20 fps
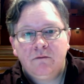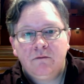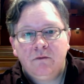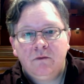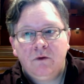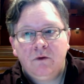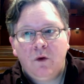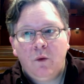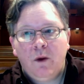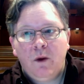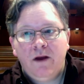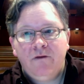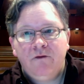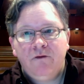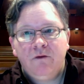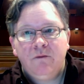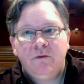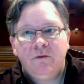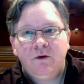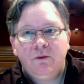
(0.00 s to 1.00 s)
away
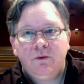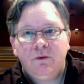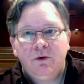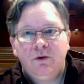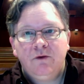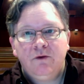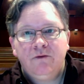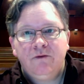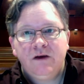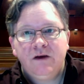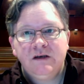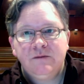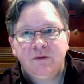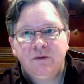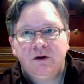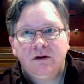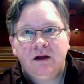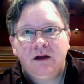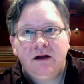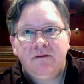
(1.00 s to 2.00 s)
from the route of
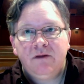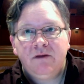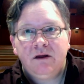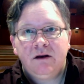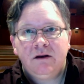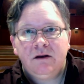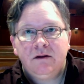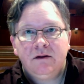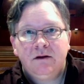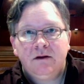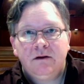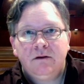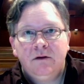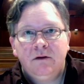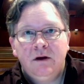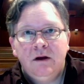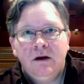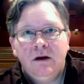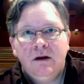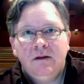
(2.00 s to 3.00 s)
Facebook Live, that
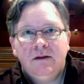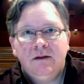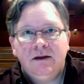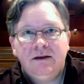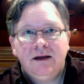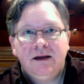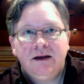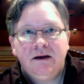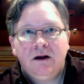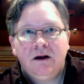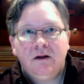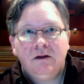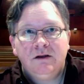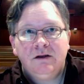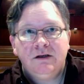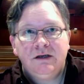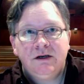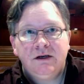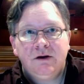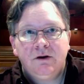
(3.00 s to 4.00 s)
the
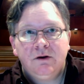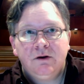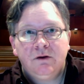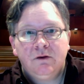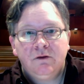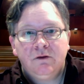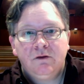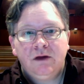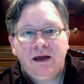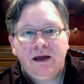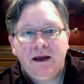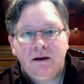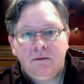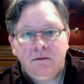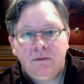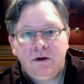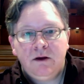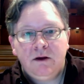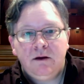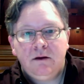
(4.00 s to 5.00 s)
technology hurdles can
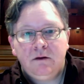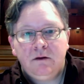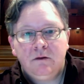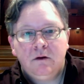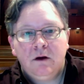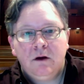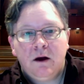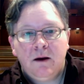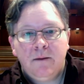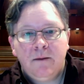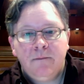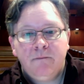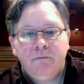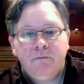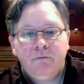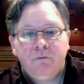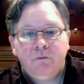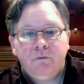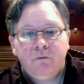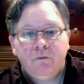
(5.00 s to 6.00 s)
be
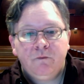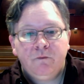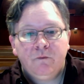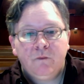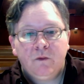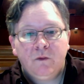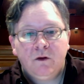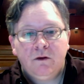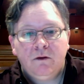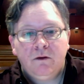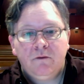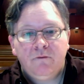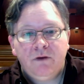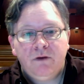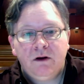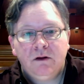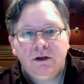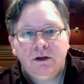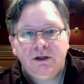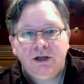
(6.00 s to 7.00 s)

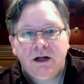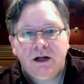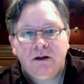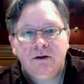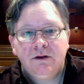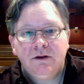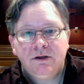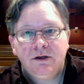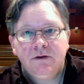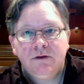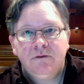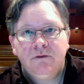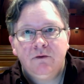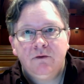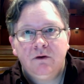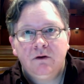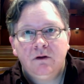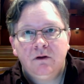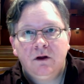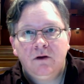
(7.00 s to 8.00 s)
fairly challenging
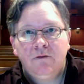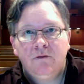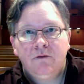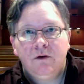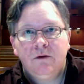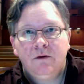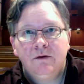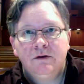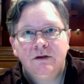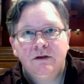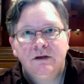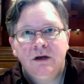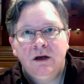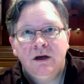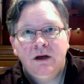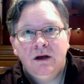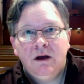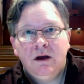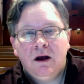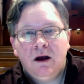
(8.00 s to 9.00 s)
for a lot of folks,
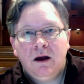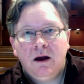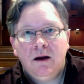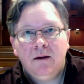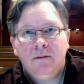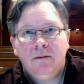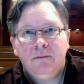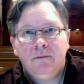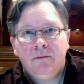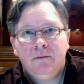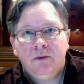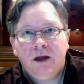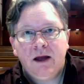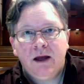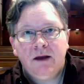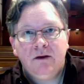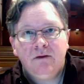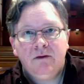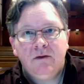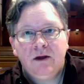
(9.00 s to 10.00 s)

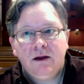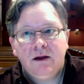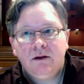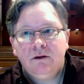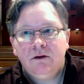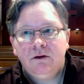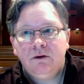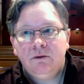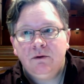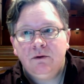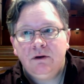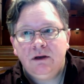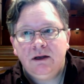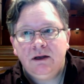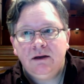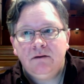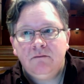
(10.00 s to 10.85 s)
and that you would need,